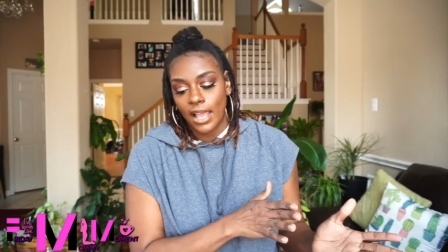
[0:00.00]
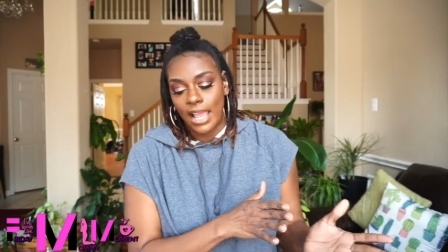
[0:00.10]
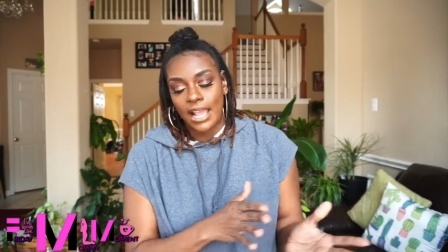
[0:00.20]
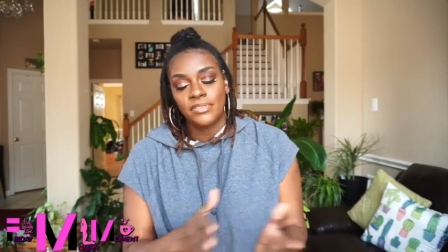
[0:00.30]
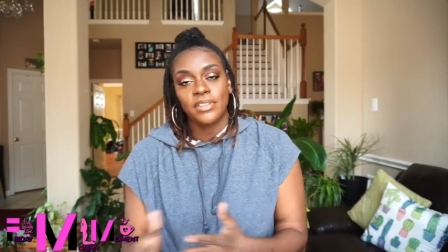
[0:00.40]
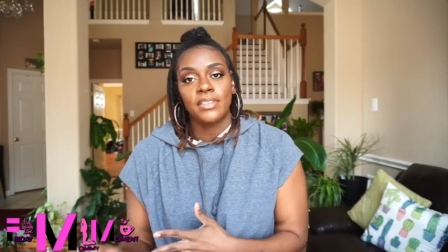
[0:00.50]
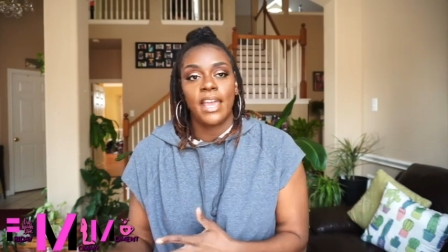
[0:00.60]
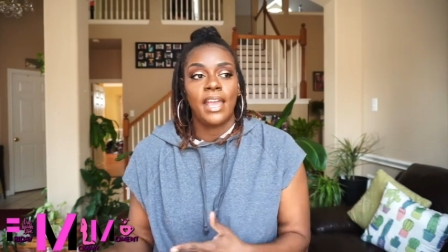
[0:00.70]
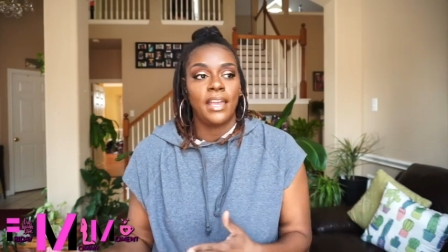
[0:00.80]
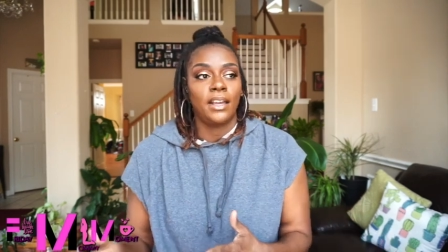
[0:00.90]
after
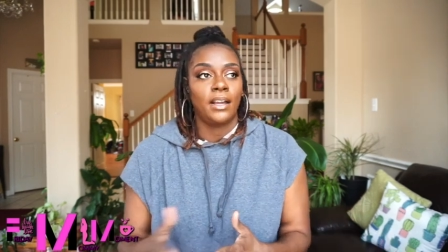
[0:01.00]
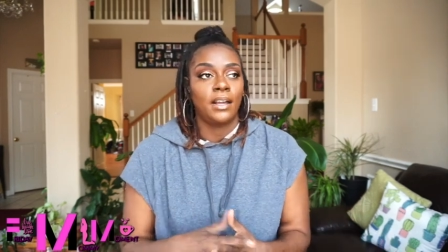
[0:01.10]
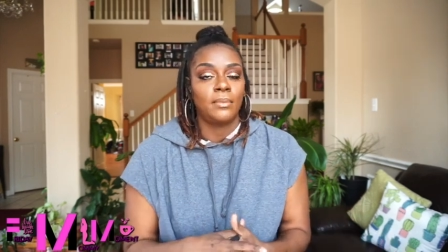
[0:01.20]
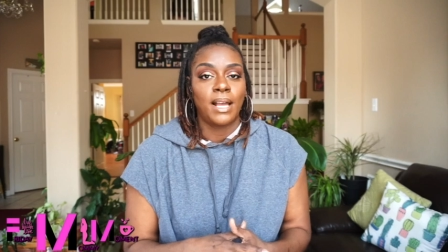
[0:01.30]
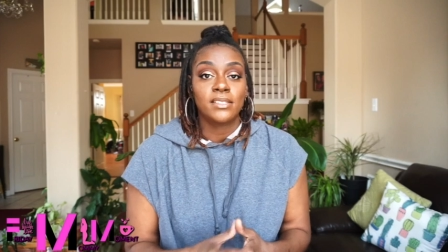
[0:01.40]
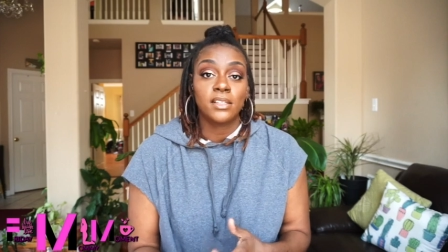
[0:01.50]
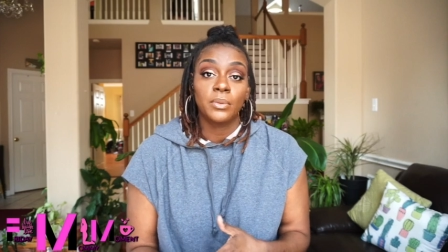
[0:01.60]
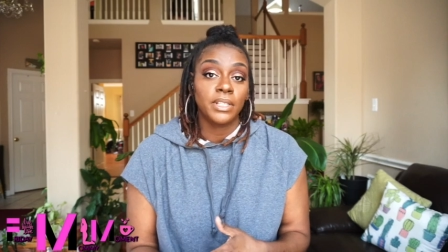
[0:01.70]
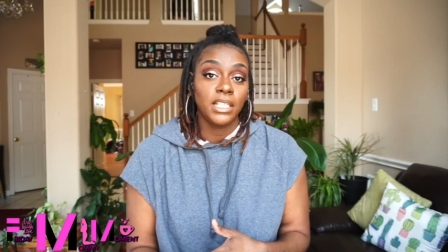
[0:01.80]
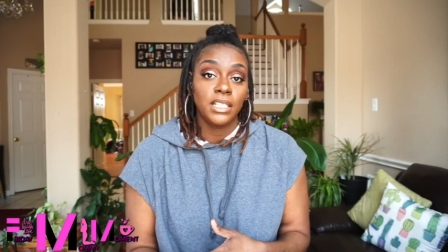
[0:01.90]
that, um, I still
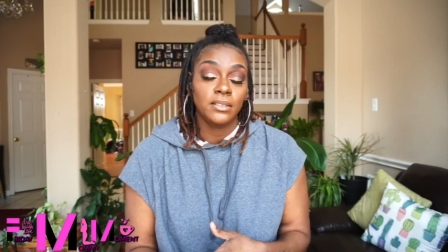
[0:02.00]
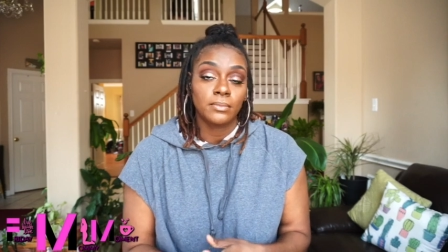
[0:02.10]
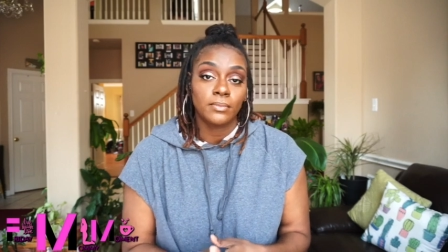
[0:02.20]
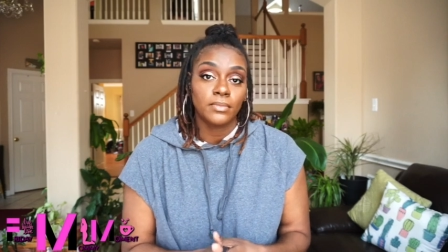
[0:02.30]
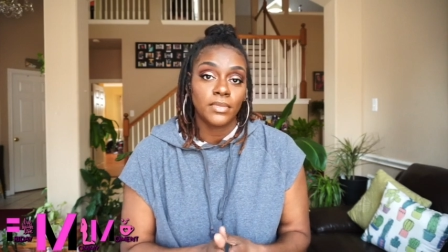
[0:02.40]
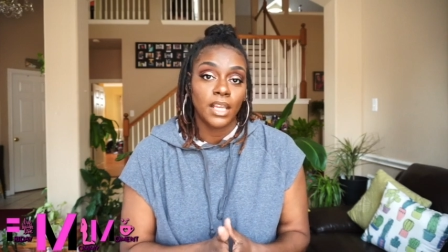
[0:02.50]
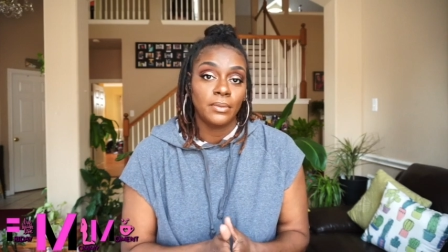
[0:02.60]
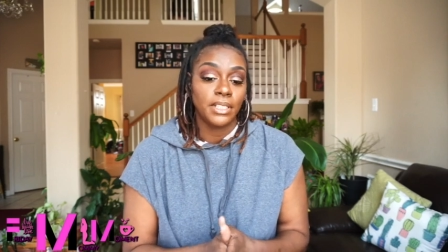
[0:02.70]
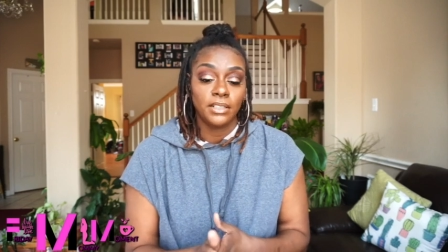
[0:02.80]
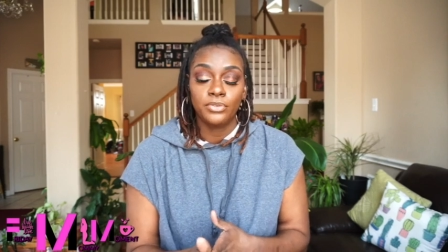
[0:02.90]
wouldn't eat I
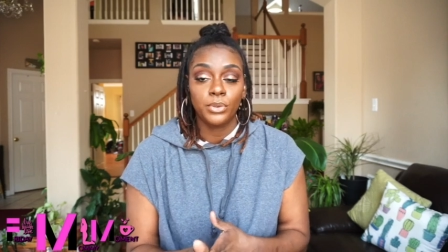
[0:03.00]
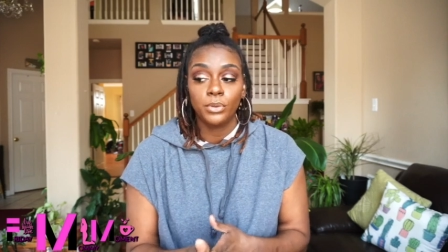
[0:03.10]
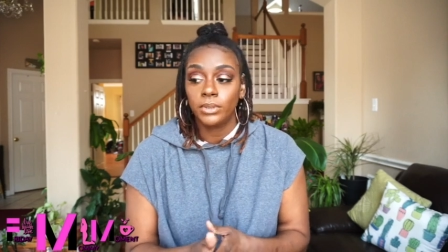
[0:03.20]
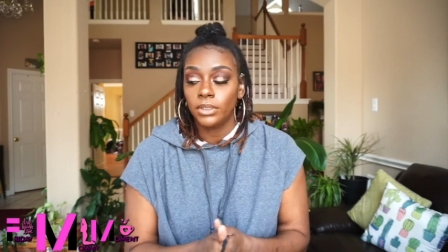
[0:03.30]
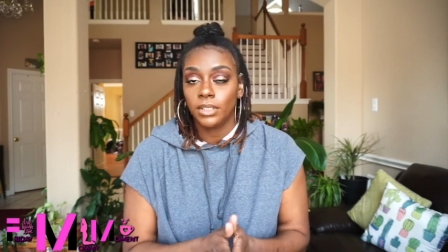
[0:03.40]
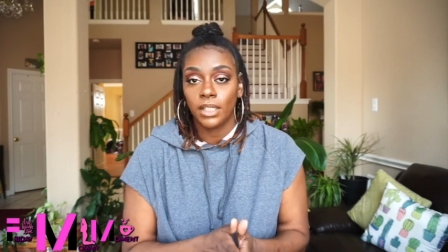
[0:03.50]
wouldn't eat food.